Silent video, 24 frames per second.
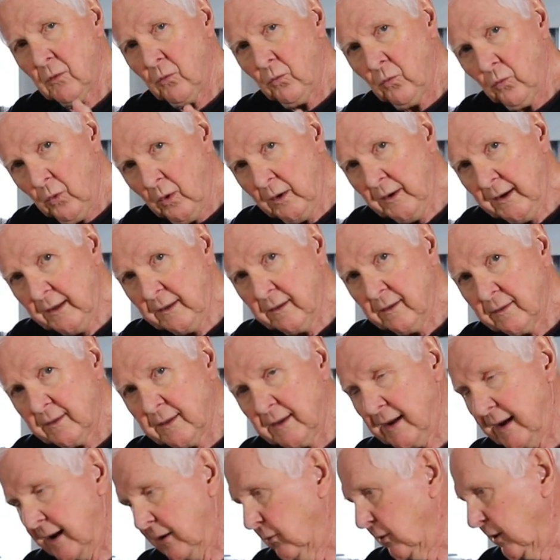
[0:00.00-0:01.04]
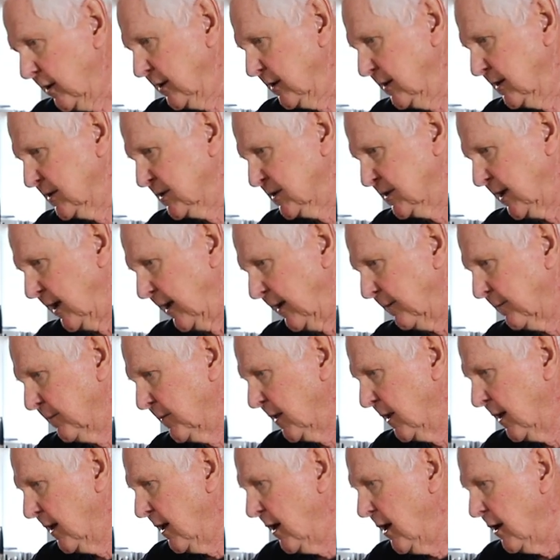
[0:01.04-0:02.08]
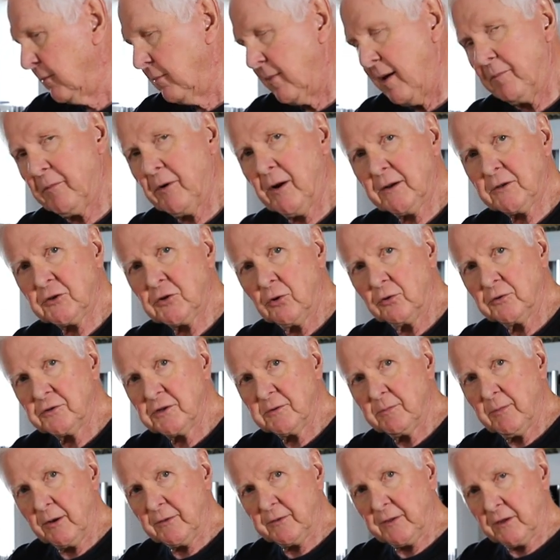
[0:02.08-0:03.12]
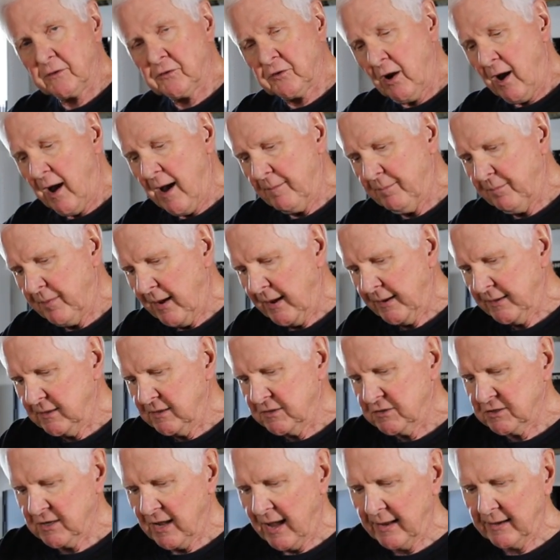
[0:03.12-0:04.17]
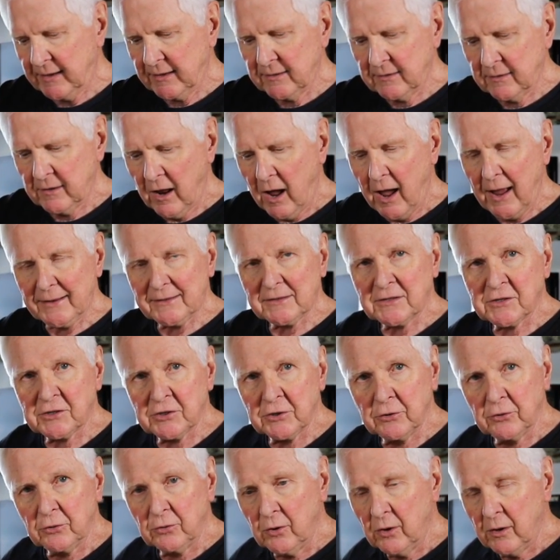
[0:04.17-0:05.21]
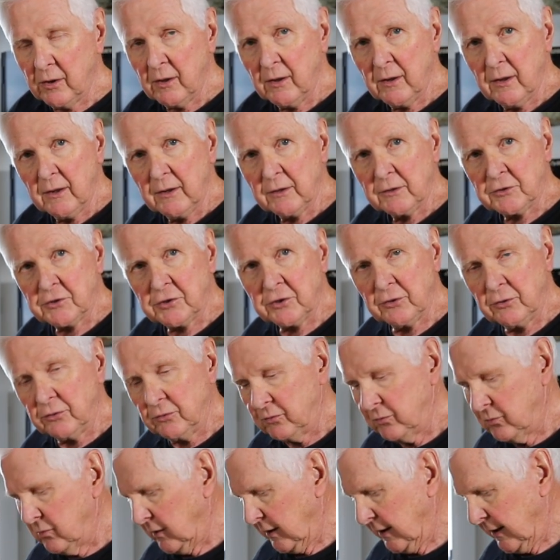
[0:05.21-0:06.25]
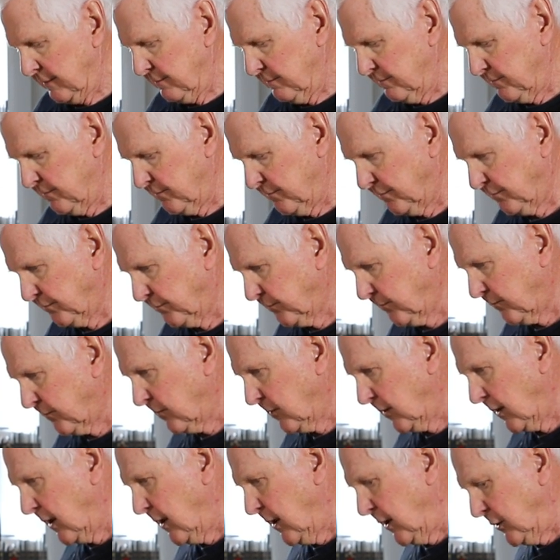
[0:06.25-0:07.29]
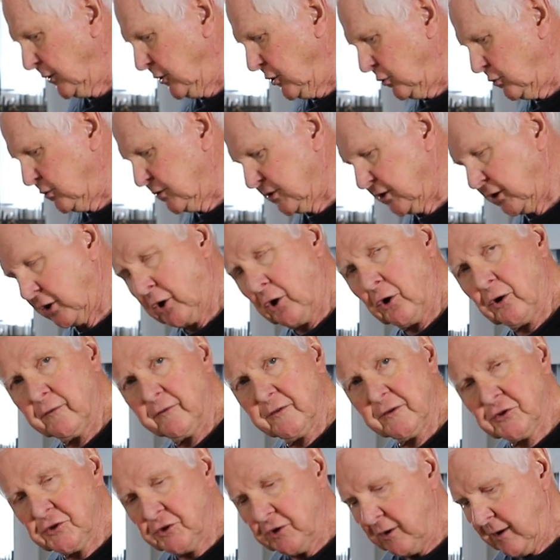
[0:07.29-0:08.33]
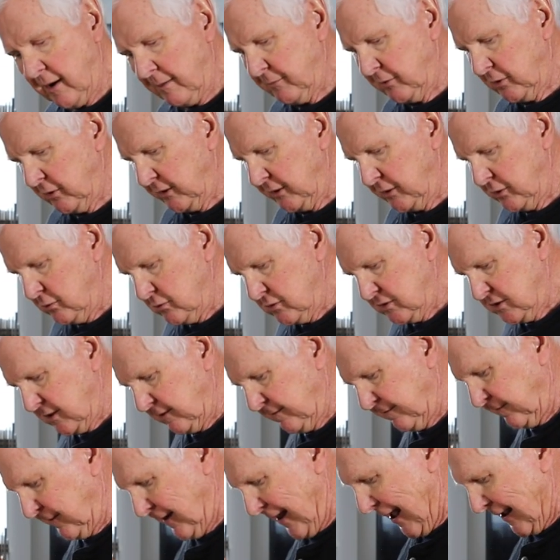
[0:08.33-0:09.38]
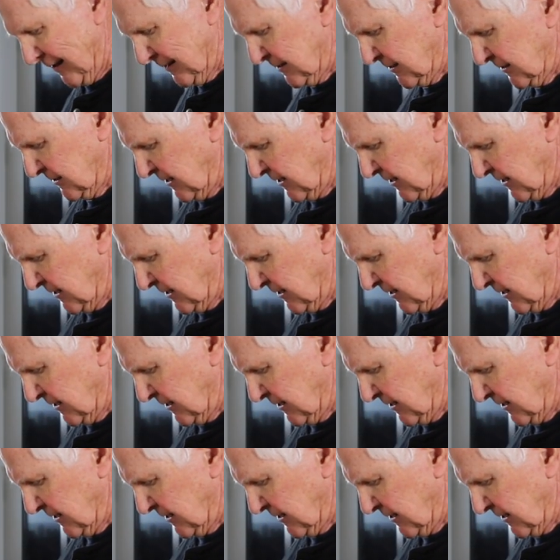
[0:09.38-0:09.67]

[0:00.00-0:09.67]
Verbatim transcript: one other thing I want you to see. Remember I told you about the top? I decided not to, to um, use the curvature. I'm going to use the flat